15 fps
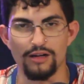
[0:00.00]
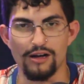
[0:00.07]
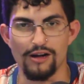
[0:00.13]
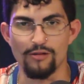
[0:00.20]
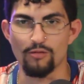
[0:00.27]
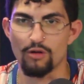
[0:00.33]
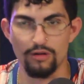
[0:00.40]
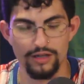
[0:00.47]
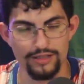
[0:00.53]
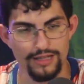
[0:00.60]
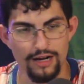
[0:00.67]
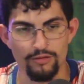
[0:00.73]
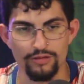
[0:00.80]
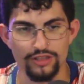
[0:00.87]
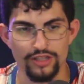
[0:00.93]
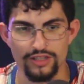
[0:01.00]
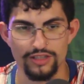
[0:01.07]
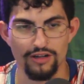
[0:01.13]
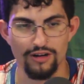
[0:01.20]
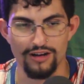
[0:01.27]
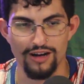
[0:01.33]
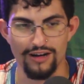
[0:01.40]
well, because I would just
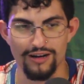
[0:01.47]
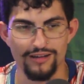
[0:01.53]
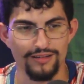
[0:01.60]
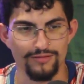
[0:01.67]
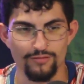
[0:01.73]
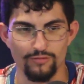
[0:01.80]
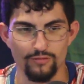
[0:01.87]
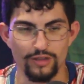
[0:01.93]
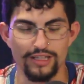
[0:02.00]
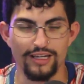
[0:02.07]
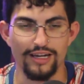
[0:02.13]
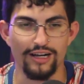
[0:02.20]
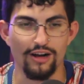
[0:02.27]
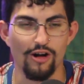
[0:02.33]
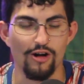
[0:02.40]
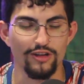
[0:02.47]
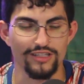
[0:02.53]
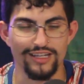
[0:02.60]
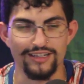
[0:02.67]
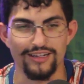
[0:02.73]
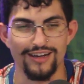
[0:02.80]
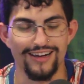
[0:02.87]
we'd get calls
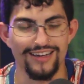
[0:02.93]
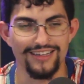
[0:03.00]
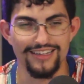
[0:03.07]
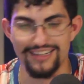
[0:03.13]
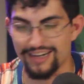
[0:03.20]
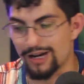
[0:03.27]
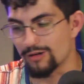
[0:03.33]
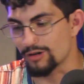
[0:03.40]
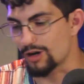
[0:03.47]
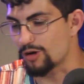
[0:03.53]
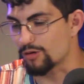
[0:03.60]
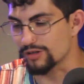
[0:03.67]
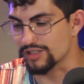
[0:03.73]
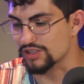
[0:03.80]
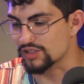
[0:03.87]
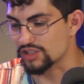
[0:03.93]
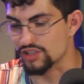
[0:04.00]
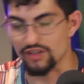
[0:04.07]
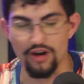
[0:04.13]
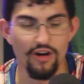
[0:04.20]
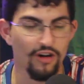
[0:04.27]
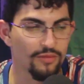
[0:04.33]
at night, and I would always
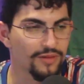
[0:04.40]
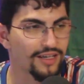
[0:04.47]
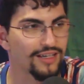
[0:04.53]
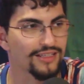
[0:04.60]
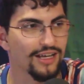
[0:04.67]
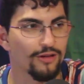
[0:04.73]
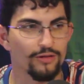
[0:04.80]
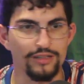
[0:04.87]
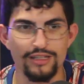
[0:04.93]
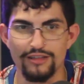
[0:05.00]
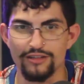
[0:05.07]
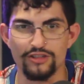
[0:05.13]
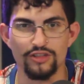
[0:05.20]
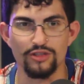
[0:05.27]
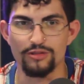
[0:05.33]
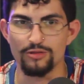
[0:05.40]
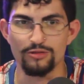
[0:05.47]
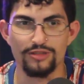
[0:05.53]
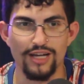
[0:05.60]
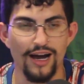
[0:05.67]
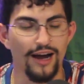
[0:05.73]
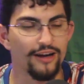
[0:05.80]
stall because I was either too
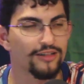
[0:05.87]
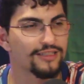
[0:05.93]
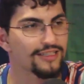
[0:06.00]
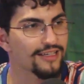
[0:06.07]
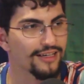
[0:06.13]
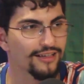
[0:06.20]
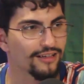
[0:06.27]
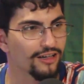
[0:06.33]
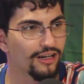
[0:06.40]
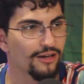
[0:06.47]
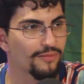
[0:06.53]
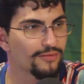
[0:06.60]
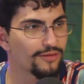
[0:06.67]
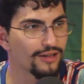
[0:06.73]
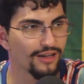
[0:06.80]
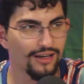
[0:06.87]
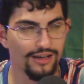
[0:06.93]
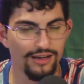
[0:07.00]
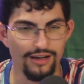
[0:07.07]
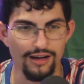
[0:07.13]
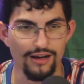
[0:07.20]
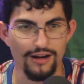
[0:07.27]
tired to get up,
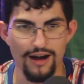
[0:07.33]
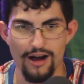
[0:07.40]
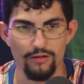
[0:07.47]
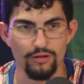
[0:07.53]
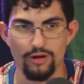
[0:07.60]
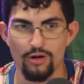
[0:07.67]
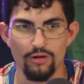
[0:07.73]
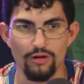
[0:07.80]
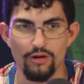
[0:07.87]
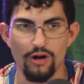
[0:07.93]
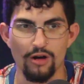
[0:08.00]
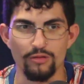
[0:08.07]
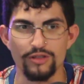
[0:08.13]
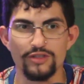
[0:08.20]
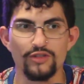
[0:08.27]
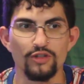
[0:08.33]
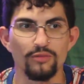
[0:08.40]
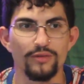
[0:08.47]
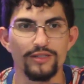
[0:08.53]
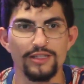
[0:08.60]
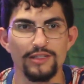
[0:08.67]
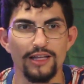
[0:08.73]
or I was too
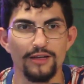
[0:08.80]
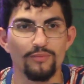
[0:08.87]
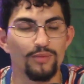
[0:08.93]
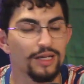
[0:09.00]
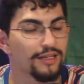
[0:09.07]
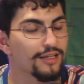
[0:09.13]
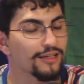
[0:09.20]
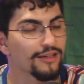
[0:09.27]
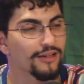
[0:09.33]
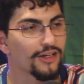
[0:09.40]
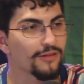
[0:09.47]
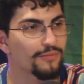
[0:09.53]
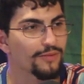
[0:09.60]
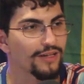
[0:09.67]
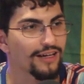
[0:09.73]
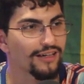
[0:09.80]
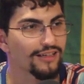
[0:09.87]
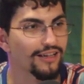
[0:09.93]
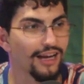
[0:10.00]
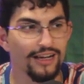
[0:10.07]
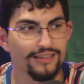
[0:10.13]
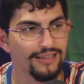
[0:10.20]
busy picking up.
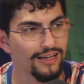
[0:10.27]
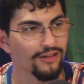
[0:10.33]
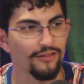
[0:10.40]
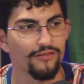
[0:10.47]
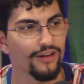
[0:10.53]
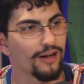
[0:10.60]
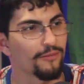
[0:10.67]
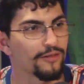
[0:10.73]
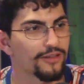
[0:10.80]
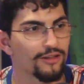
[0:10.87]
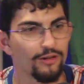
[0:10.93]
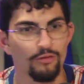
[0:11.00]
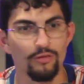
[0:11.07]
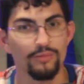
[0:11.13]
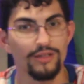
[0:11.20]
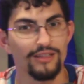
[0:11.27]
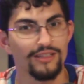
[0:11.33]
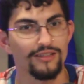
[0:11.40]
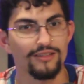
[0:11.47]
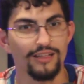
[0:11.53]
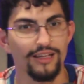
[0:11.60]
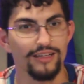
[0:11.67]
I'd tell family, we'll be
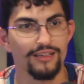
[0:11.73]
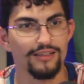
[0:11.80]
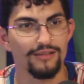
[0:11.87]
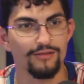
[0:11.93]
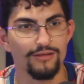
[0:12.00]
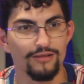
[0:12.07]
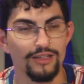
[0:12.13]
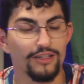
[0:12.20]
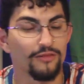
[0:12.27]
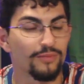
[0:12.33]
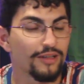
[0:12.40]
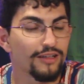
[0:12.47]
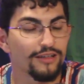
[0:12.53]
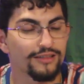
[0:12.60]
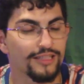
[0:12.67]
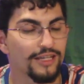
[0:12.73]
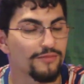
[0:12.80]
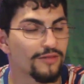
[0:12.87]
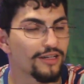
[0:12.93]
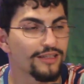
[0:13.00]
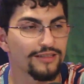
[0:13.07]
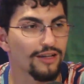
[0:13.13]
there in a could have been there in 10
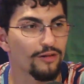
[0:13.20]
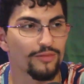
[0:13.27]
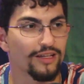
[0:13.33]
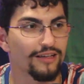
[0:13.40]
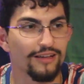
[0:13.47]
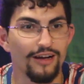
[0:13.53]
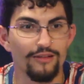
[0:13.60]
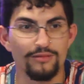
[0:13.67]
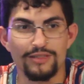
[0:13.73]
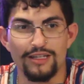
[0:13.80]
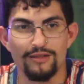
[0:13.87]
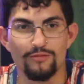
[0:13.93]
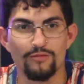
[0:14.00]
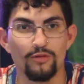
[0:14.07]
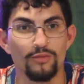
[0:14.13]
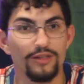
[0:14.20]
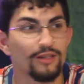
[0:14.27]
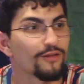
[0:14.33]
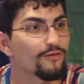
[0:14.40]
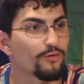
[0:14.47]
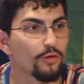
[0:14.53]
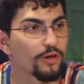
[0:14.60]
minutes. I was like, we'll be
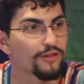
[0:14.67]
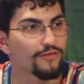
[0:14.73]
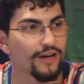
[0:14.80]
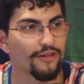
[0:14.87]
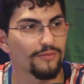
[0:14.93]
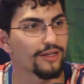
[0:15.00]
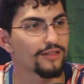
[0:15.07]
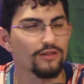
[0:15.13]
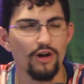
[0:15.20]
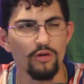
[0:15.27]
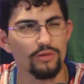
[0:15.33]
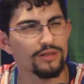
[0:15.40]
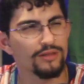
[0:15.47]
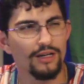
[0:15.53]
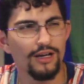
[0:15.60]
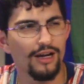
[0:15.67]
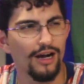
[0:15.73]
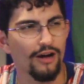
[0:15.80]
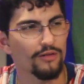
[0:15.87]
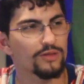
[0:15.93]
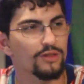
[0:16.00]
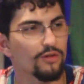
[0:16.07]
there in 45 minutes. Always,
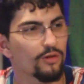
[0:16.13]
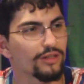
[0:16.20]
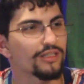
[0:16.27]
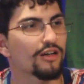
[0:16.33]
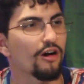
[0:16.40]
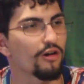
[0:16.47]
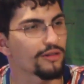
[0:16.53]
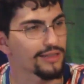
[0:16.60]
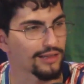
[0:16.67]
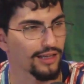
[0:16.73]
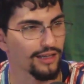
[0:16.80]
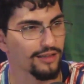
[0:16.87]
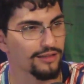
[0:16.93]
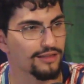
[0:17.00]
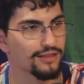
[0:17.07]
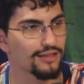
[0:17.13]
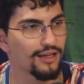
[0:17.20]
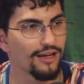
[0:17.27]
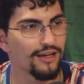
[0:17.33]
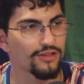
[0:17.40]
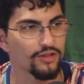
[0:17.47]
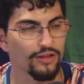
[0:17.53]
I was going to calls late,
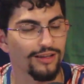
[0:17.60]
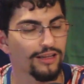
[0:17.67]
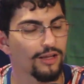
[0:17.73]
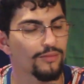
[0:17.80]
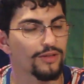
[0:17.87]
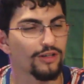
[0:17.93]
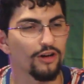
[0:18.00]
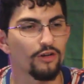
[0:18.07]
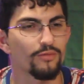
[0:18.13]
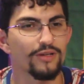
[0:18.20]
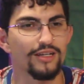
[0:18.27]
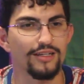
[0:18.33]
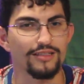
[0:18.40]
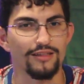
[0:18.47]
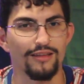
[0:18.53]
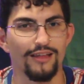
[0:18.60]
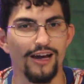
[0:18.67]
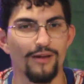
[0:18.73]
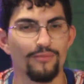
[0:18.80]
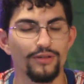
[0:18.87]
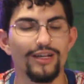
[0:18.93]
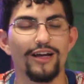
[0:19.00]
so they let me go because of
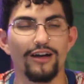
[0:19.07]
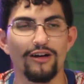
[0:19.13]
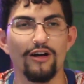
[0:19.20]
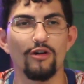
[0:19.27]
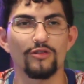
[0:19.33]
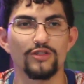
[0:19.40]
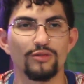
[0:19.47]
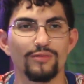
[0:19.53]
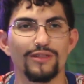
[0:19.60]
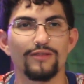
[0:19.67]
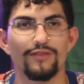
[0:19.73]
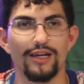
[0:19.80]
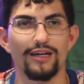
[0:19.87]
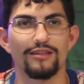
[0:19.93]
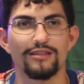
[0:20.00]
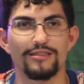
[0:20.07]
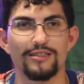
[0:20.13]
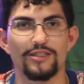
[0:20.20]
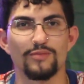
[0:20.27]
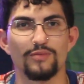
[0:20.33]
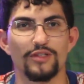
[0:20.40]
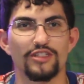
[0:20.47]
that. But I also believe they had the
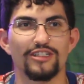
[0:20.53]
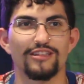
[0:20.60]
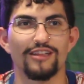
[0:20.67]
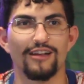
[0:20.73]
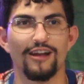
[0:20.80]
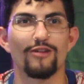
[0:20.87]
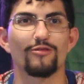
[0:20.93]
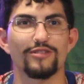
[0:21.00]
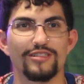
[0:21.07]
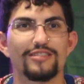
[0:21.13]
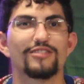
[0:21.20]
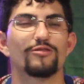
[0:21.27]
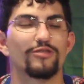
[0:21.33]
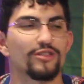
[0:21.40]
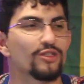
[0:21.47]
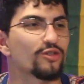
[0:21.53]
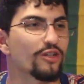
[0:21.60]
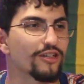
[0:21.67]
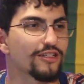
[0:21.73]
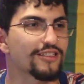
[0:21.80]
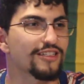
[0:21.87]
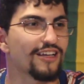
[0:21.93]
suspicion that I was doing
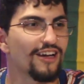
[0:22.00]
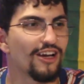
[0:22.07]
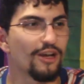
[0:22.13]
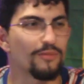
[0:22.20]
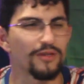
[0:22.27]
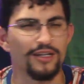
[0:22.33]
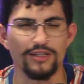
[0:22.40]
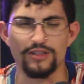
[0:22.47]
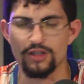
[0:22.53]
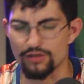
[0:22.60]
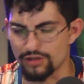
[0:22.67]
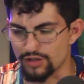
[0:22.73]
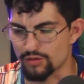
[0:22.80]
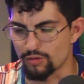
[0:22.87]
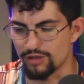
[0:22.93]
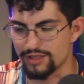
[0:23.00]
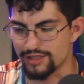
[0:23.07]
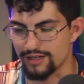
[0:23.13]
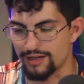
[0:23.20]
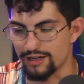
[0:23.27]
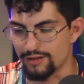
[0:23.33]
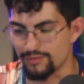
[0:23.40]
drugs, because there's this one
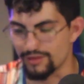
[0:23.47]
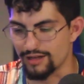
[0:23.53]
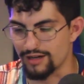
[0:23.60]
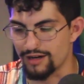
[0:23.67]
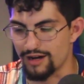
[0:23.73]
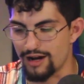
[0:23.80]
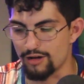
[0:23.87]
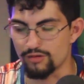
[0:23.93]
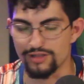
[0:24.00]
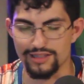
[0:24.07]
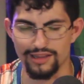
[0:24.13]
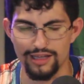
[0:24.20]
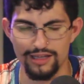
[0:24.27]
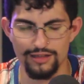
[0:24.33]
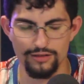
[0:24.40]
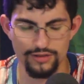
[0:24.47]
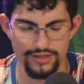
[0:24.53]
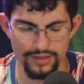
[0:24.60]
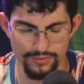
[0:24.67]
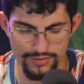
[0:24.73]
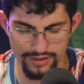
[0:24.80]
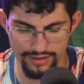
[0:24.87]
time that I was late or
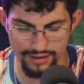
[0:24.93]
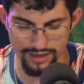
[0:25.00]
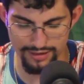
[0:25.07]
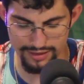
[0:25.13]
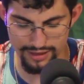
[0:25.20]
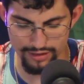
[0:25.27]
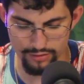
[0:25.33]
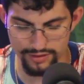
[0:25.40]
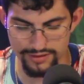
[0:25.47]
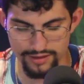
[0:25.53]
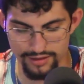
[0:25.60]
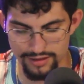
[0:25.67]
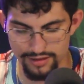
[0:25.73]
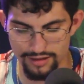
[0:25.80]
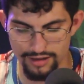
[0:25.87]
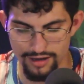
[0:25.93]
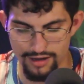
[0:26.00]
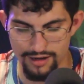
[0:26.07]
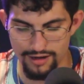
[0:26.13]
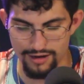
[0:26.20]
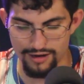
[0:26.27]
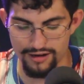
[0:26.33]
something. I think I was late.
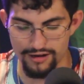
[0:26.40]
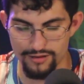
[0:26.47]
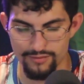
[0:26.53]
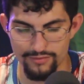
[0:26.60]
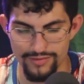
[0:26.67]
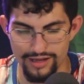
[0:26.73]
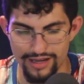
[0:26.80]
And